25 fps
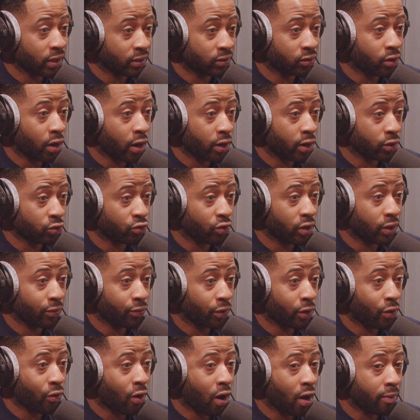this dietary
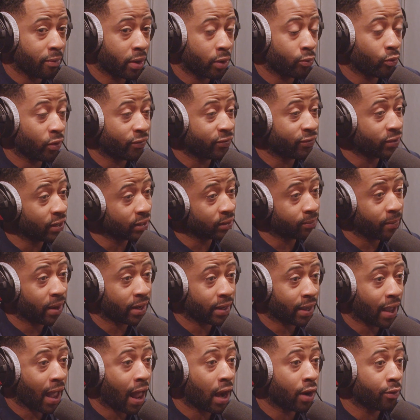requirement with this
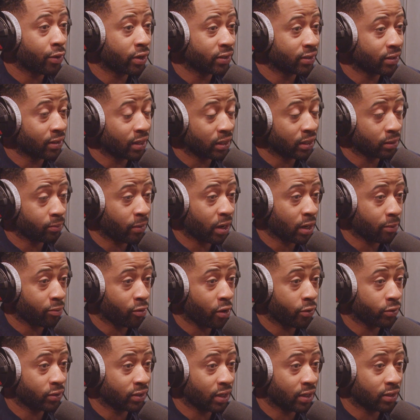many calories and this many
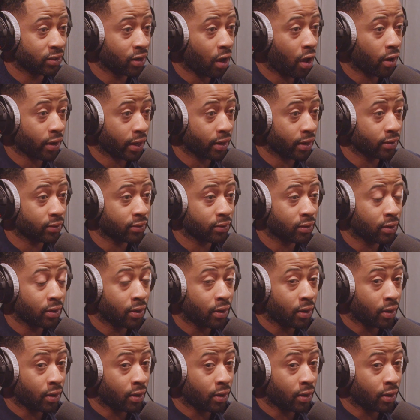protein targets.